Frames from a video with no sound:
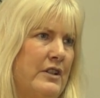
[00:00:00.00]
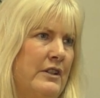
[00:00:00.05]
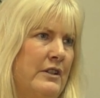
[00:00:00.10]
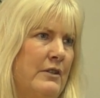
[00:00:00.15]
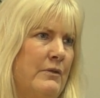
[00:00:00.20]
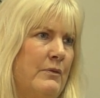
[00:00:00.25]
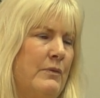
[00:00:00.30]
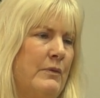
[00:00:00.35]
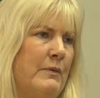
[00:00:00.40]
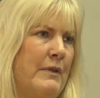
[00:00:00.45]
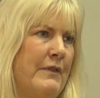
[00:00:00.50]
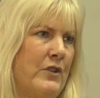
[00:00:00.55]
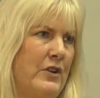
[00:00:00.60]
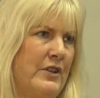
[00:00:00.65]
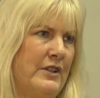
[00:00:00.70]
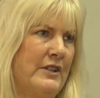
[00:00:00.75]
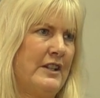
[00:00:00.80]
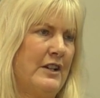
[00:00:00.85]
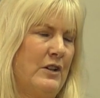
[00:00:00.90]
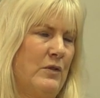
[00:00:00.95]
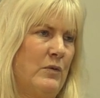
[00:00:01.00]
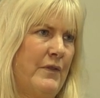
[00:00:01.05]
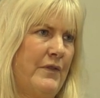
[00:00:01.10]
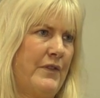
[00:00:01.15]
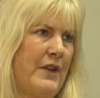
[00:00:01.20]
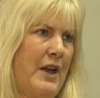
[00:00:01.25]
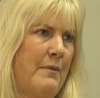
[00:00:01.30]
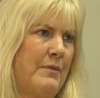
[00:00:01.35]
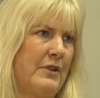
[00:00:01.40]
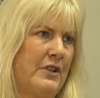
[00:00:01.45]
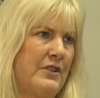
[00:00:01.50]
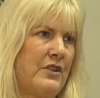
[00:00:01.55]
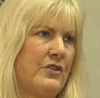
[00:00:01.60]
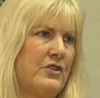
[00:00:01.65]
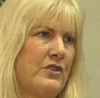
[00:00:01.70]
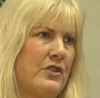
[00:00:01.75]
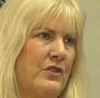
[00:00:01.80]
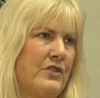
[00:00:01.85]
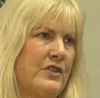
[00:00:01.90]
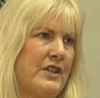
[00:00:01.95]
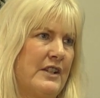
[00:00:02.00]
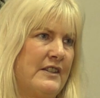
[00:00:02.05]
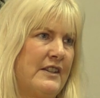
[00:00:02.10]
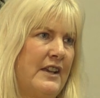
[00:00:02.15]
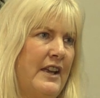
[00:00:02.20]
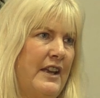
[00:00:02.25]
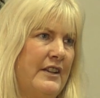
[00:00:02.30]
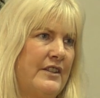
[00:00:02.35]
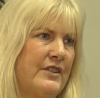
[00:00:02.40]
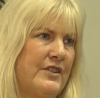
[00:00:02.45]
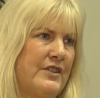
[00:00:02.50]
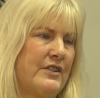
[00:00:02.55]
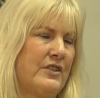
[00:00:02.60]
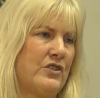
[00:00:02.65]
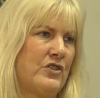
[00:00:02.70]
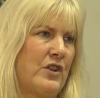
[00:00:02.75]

You know, we've got to deal with that because those dogs exist.